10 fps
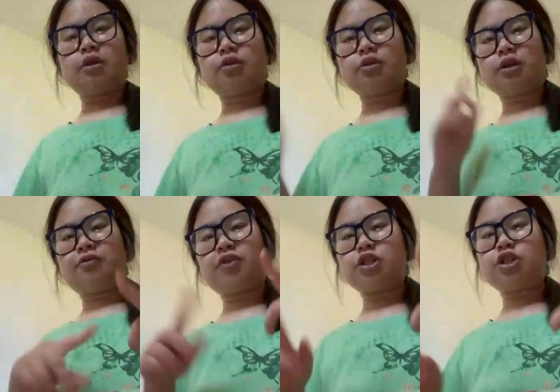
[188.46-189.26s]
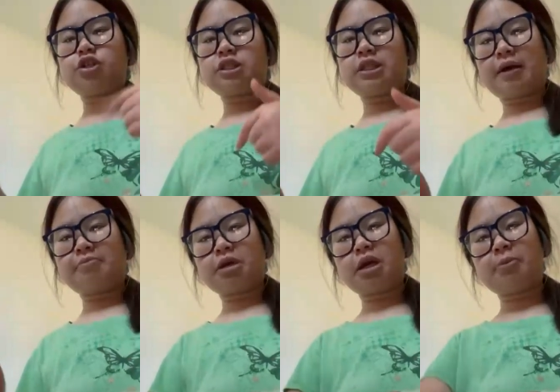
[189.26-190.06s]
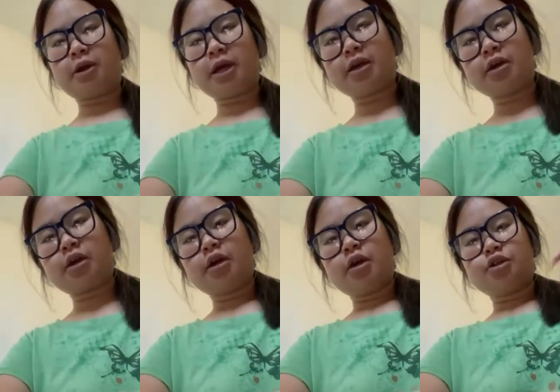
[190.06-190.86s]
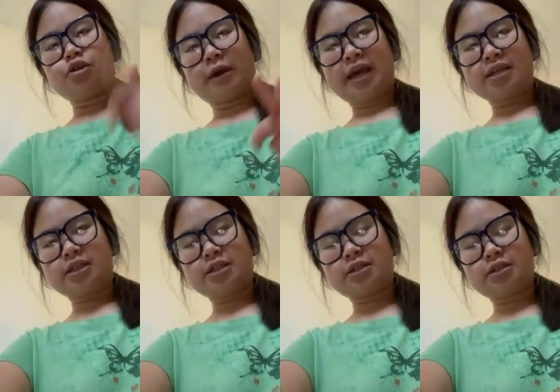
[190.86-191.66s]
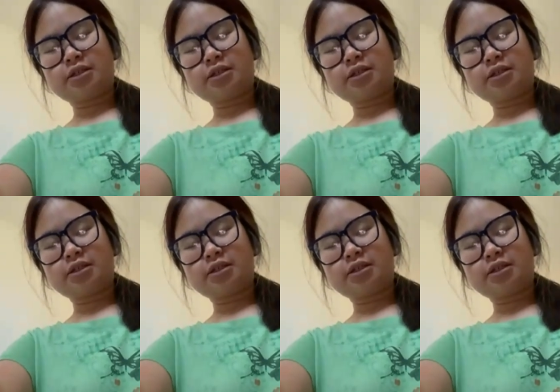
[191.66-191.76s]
those are the fun shirts that I'm gonna bring to Kansas.